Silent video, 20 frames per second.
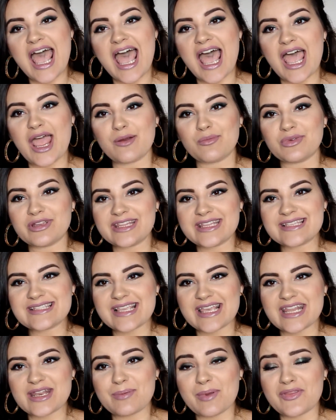I'm really
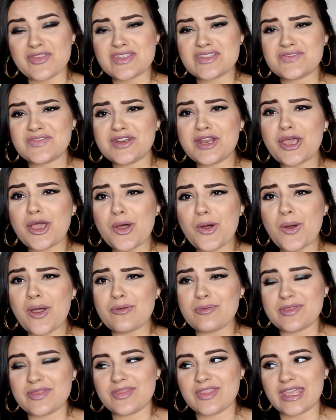excited about this video.
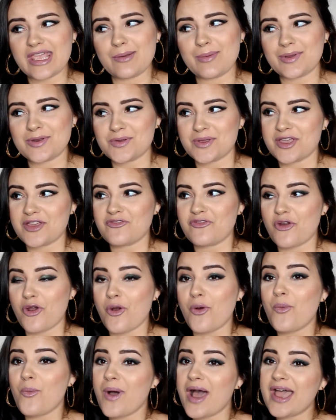I've been thinking about doing it for
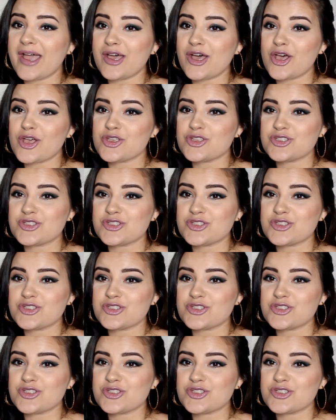a while,